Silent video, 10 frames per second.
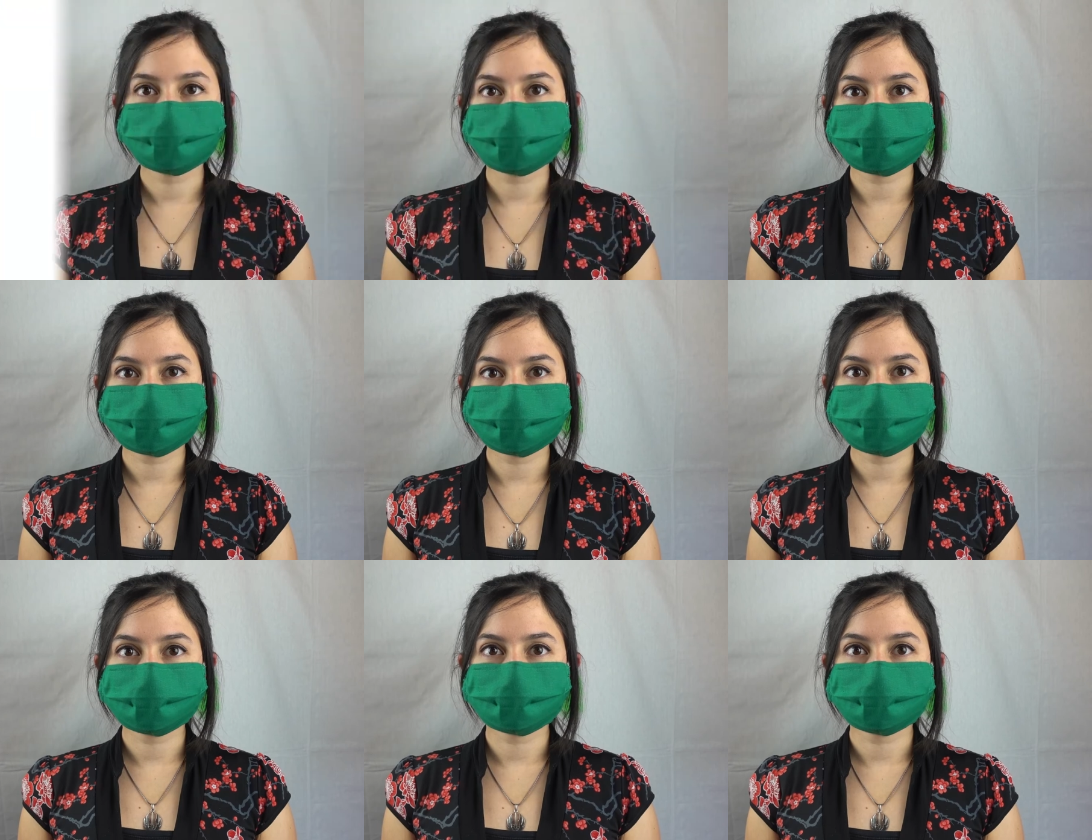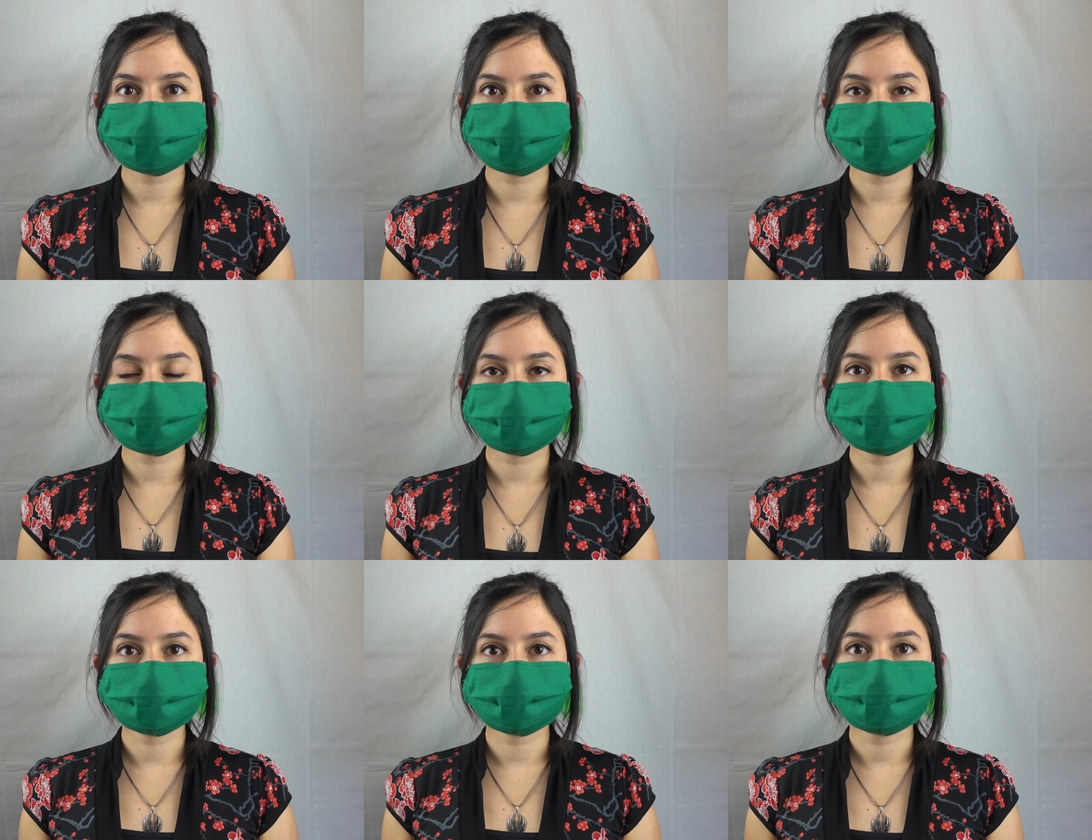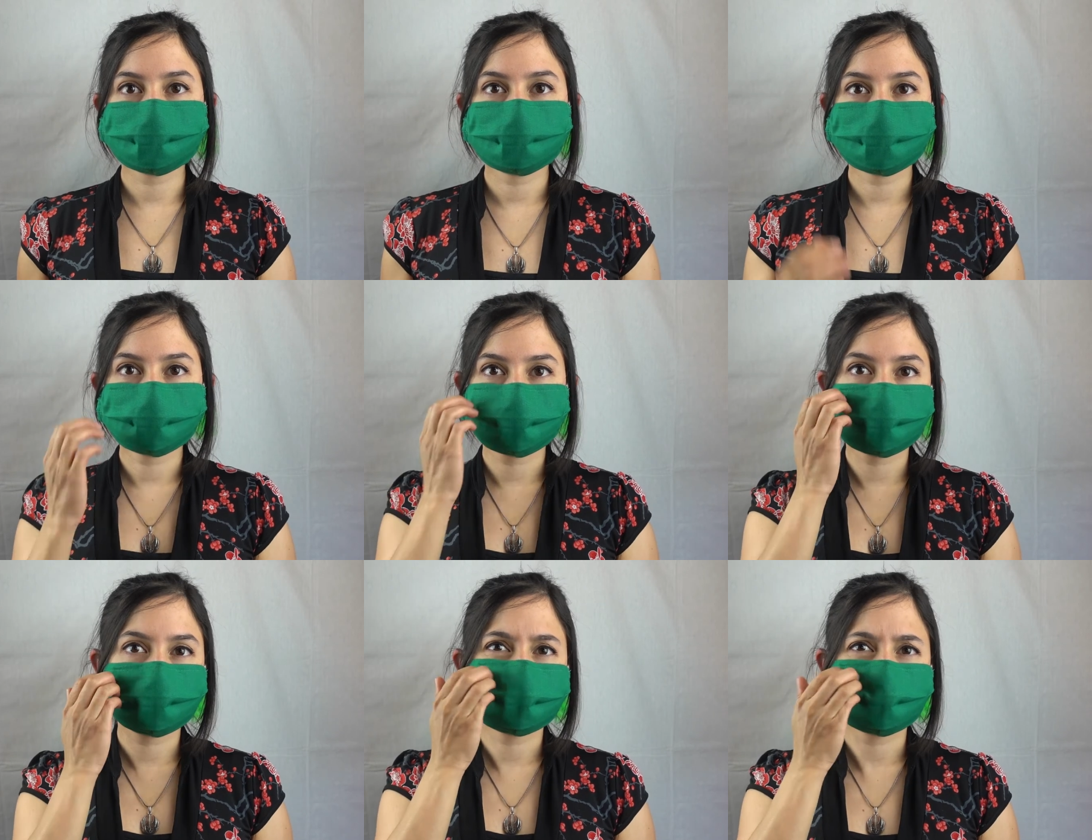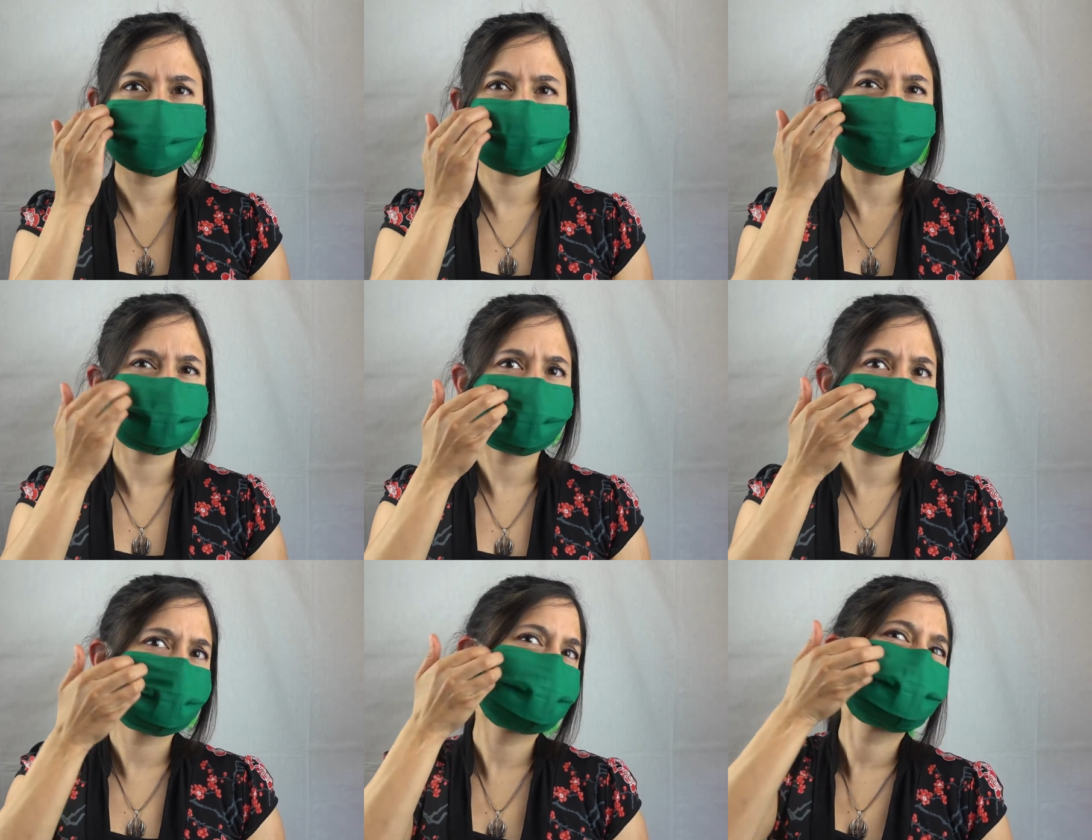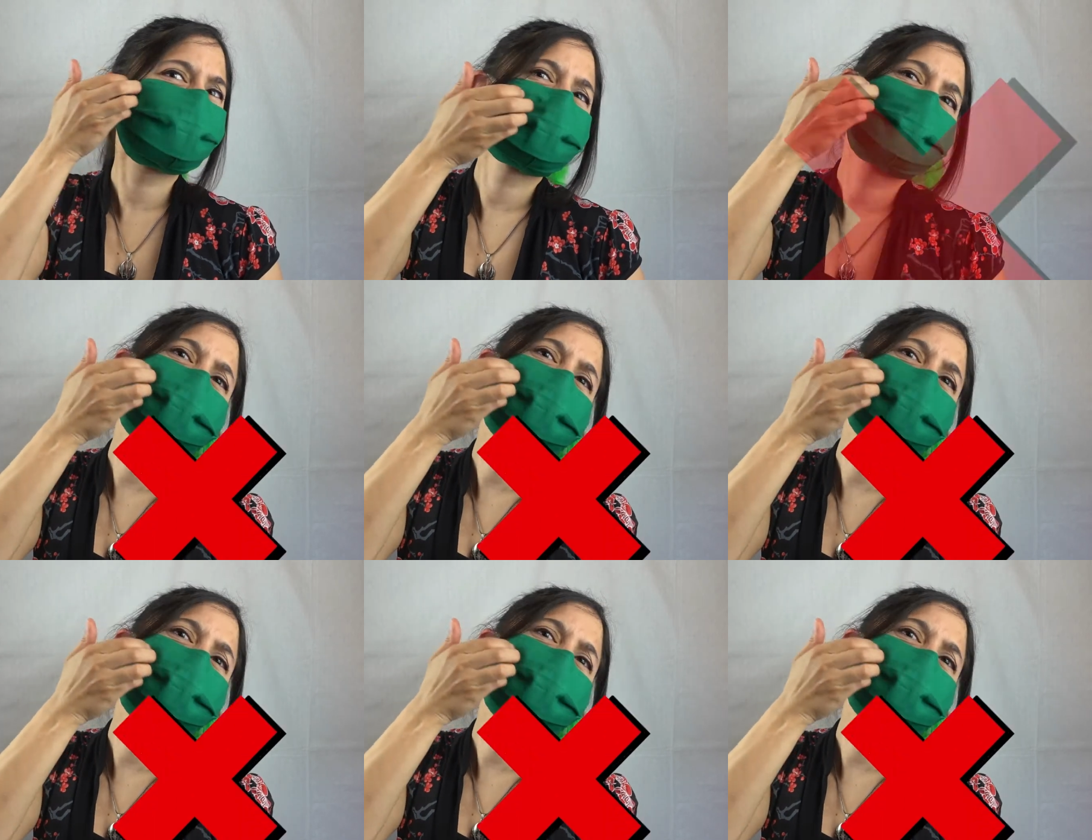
Pay attention while wearing the mask. Don't touch the mask itself.